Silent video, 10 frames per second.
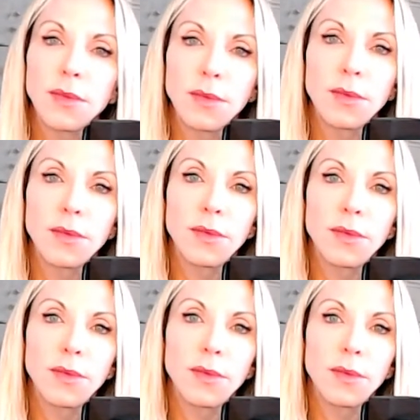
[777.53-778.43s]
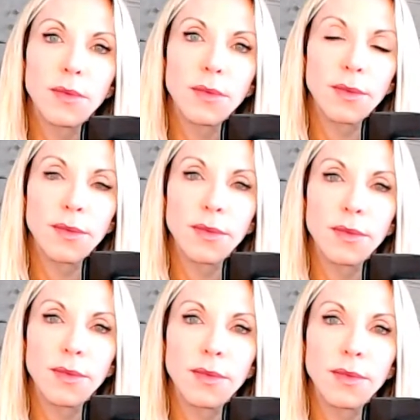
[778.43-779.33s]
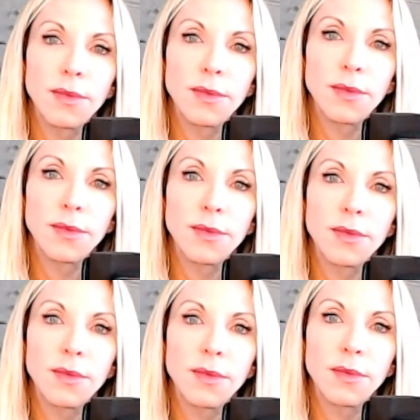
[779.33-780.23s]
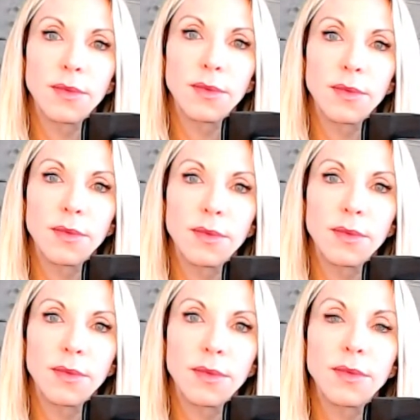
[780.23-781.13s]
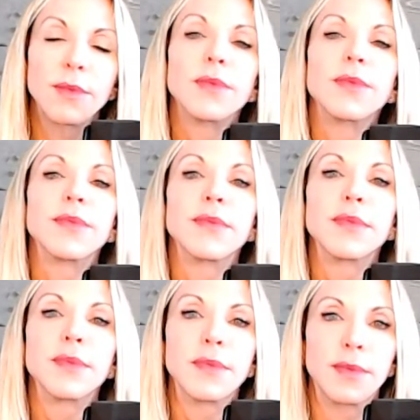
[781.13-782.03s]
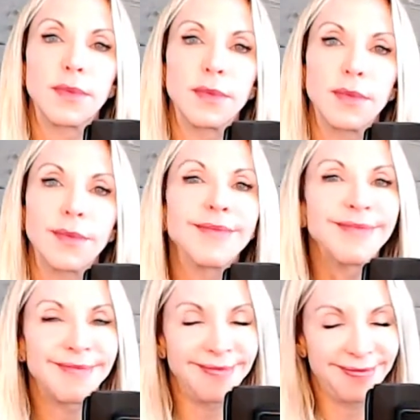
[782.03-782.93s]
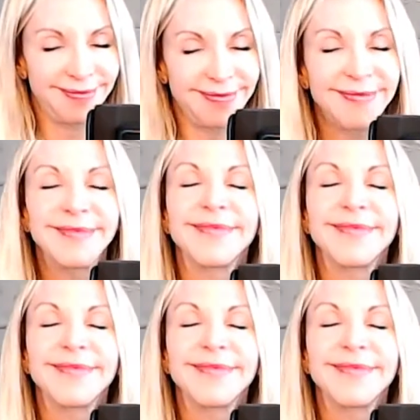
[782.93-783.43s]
This person isn't speaking.